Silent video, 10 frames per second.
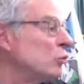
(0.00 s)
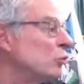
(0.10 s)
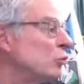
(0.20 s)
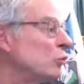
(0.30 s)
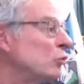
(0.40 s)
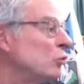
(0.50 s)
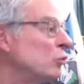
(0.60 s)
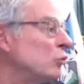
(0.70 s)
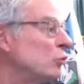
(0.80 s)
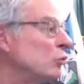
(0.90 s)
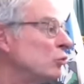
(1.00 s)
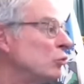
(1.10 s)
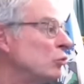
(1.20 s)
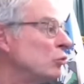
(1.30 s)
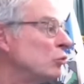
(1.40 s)

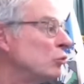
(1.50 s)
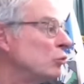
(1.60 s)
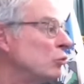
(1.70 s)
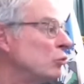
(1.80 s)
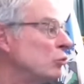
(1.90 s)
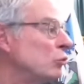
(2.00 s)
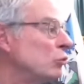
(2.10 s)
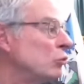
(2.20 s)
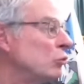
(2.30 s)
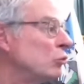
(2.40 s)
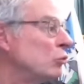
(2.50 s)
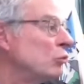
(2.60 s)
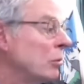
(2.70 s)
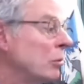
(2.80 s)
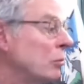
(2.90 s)
[no speech]